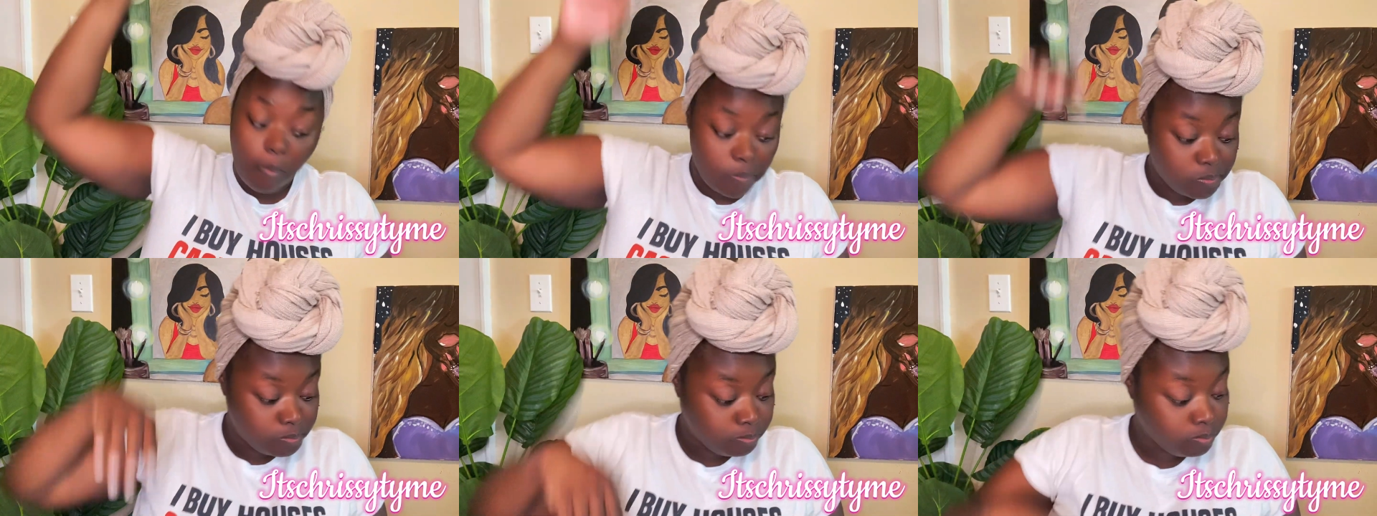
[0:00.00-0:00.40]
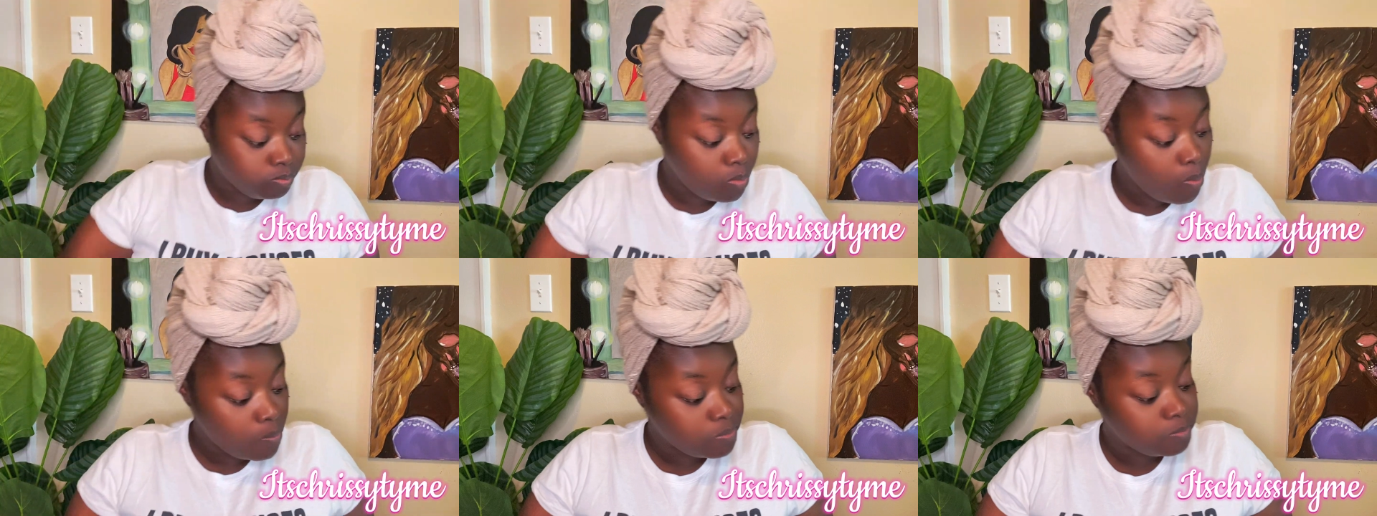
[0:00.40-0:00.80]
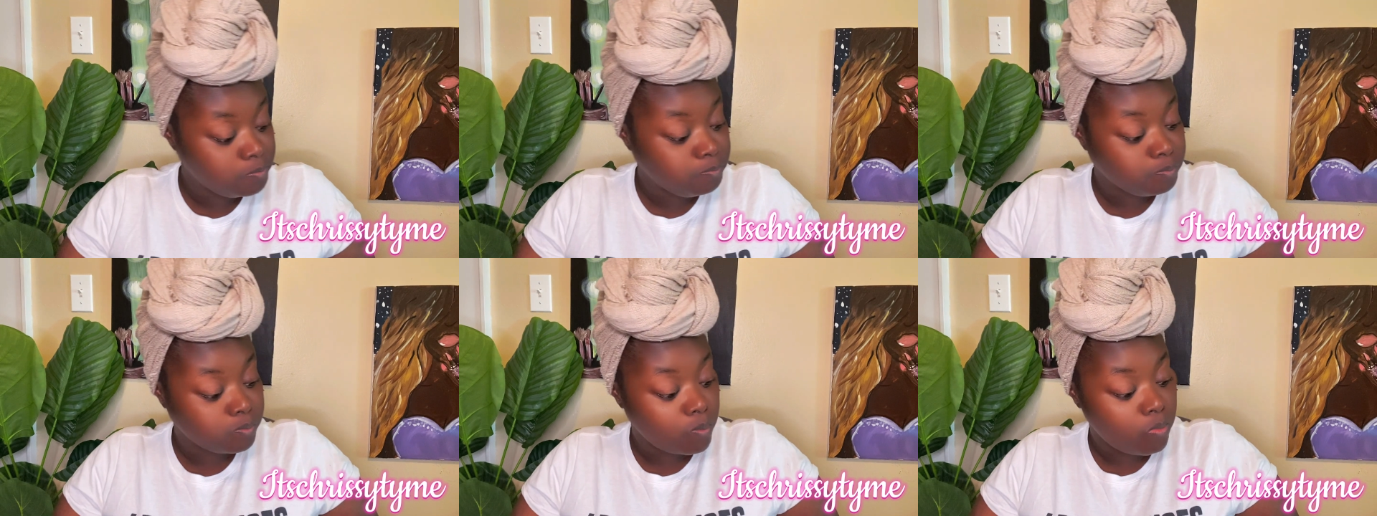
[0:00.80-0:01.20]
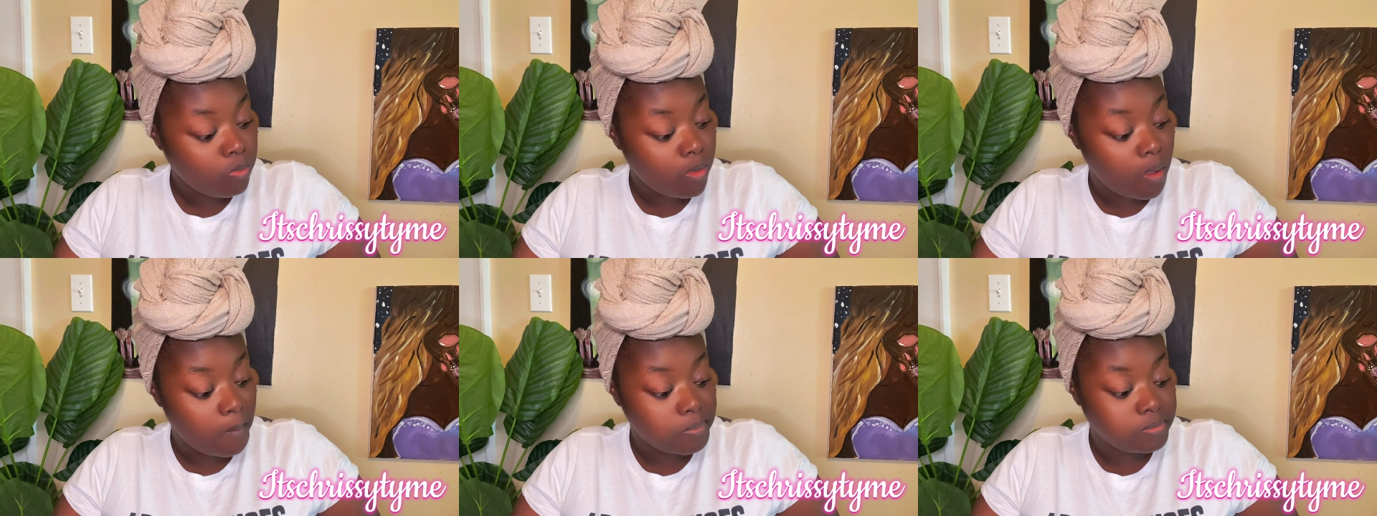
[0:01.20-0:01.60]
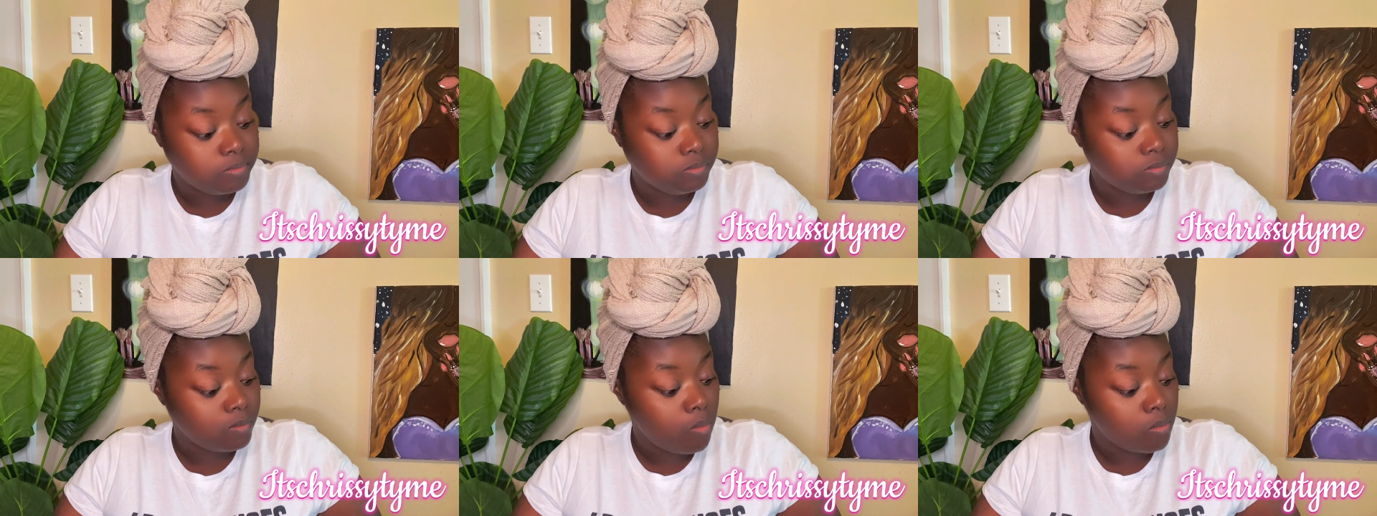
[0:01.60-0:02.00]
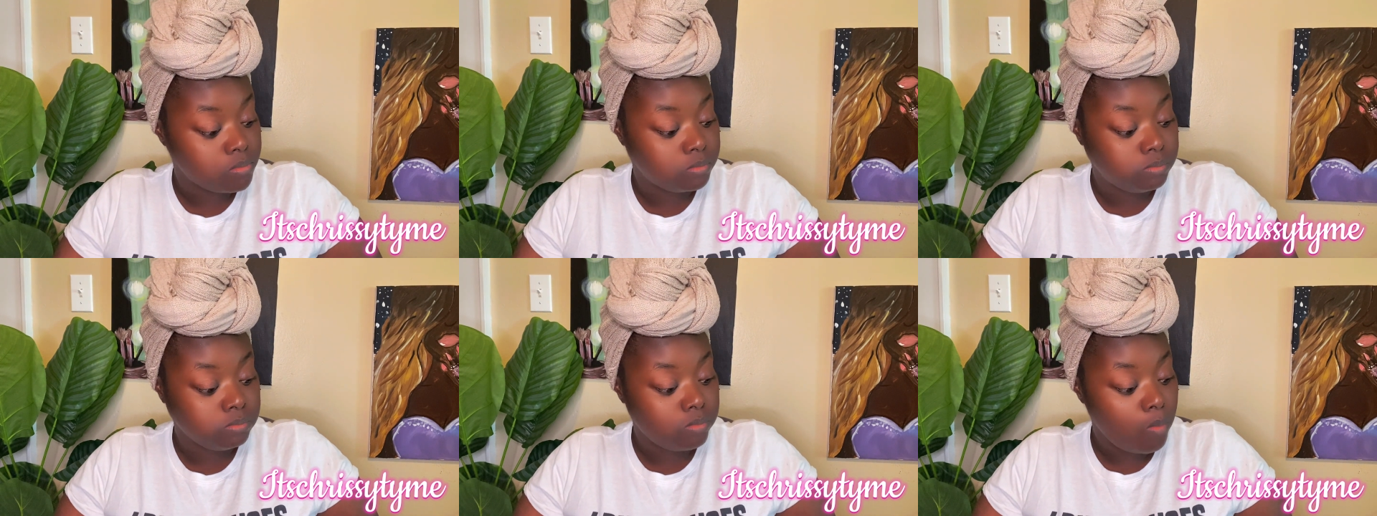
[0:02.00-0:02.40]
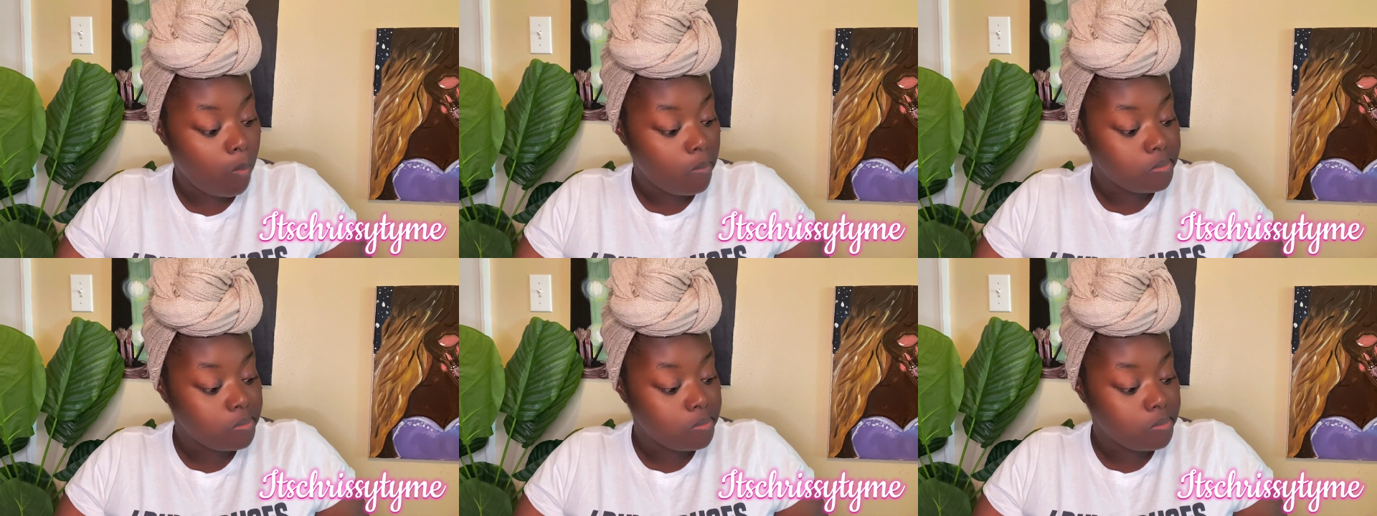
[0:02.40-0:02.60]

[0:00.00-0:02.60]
But to continuously,